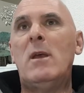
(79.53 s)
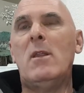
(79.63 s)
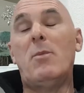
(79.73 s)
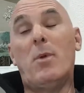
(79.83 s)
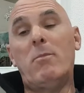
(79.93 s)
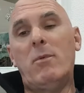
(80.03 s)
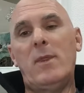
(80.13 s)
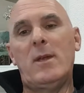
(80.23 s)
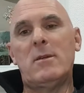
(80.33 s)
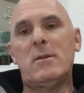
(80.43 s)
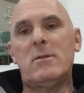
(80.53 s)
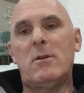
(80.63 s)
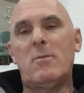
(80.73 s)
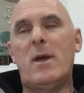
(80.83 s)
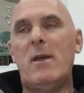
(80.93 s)
And the problem with
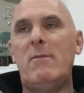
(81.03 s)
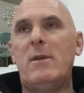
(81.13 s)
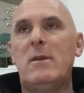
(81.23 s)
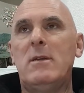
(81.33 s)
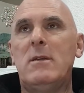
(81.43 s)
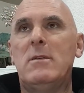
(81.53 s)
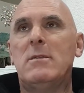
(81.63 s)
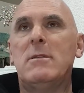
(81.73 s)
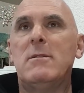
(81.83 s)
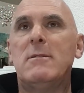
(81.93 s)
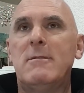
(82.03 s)
uncontrolled behaviour is that